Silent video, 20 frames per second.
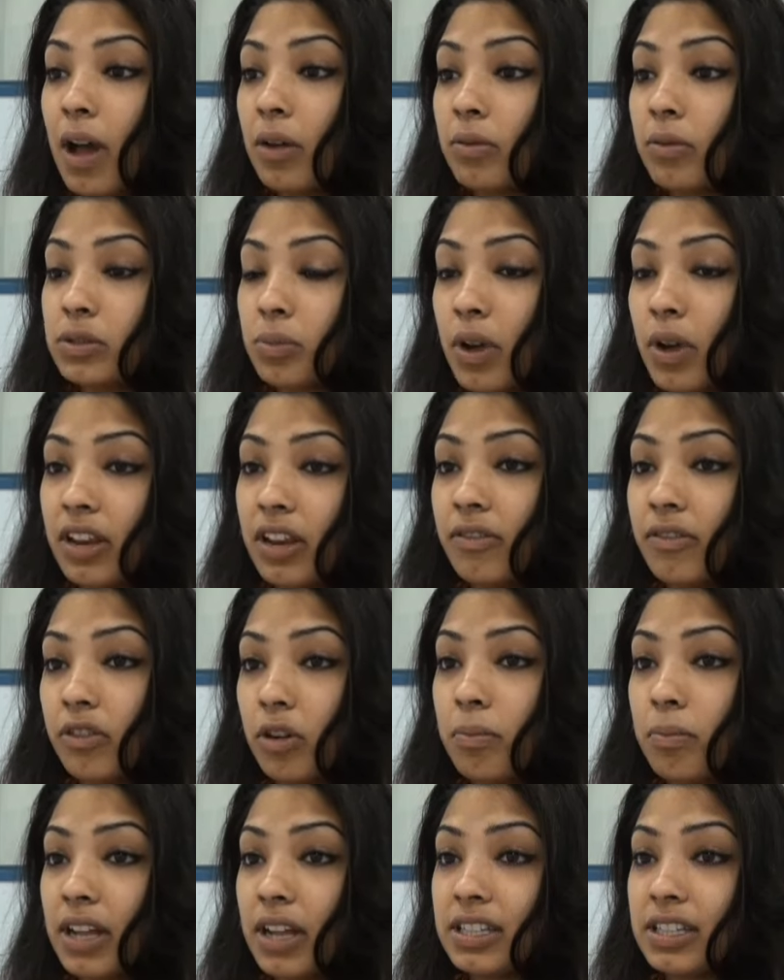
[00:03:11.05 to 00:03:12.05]
I was waiting
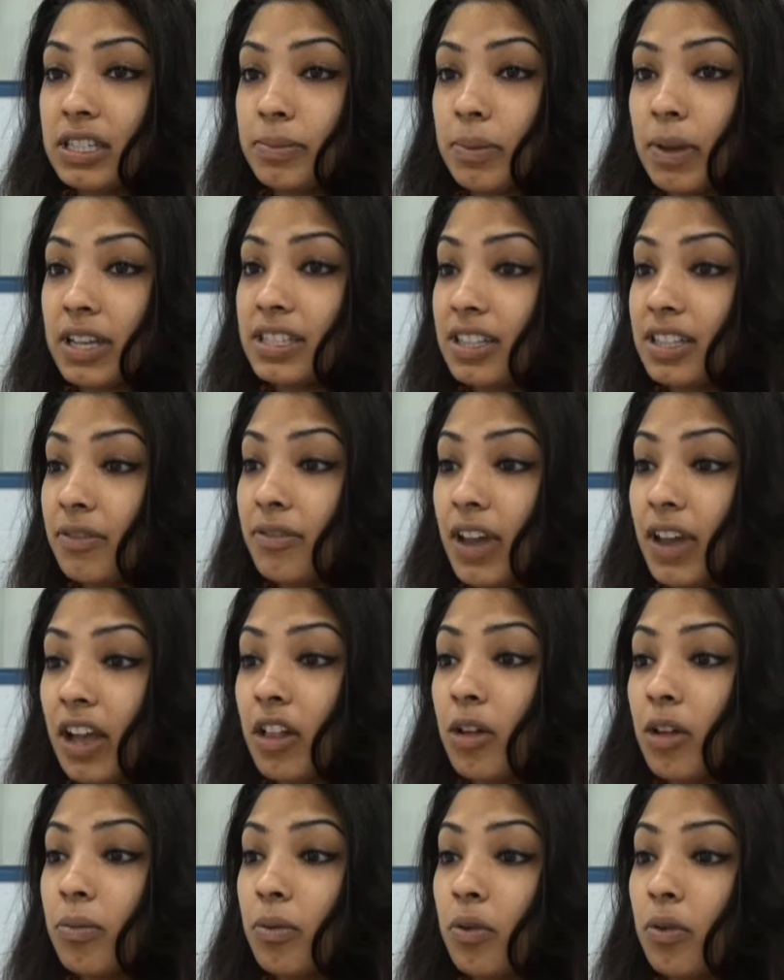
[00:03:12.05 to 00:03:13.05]
for a bed space
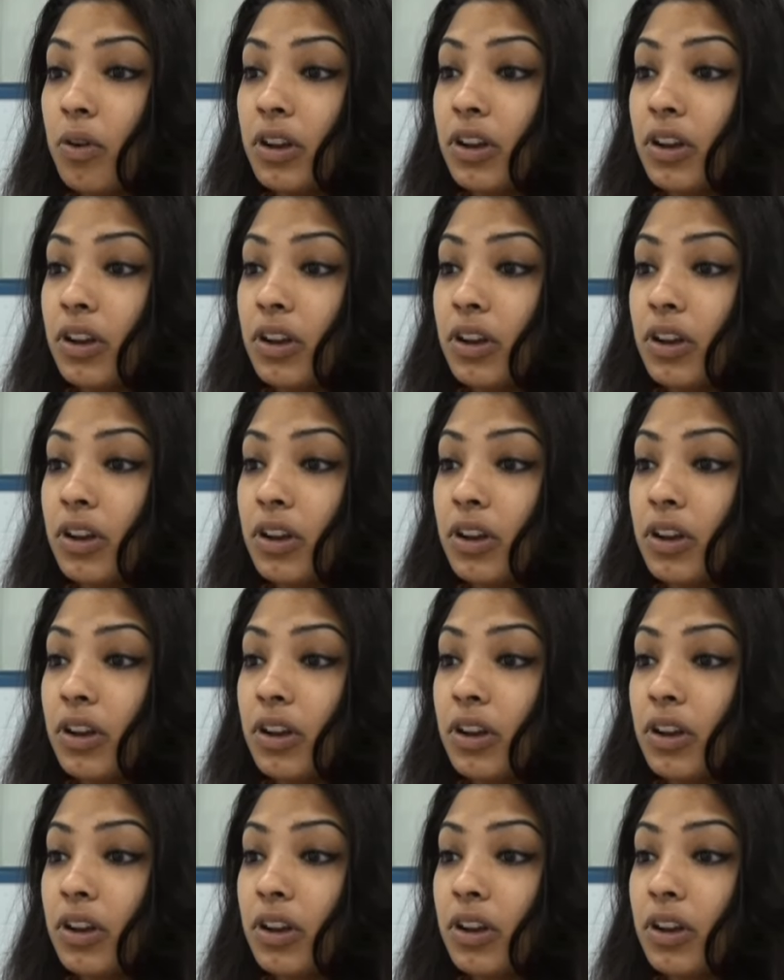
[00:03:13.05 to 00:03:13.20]
available.